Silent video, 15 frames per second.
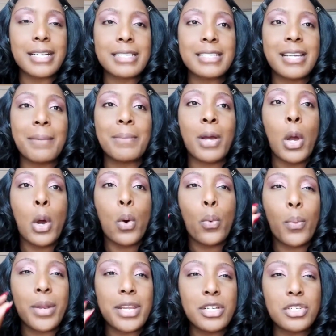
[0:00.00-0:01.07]
except
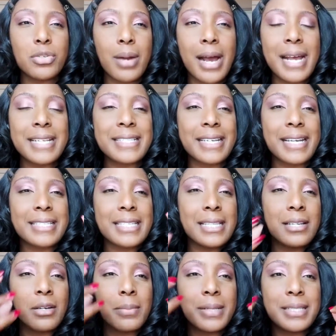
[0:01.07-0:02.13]
when it dries, it gets a
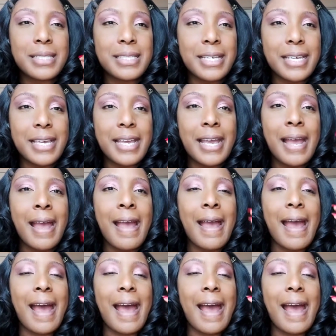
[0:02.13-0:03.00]
little bit sticky